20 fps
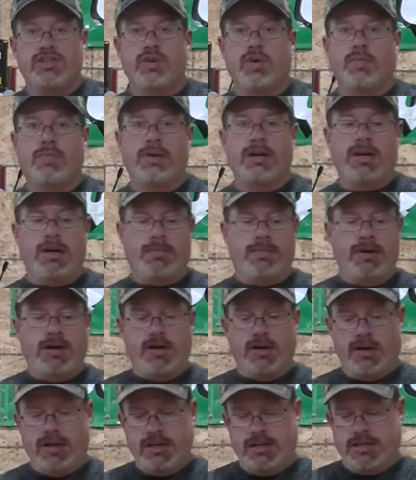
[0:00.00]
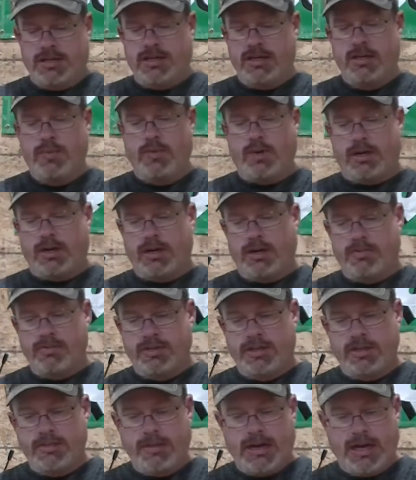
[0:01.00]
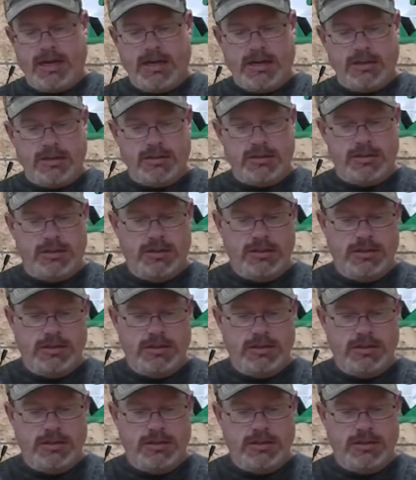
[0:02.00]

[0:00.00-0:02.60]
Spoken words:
Opened up here and see what comes in the box.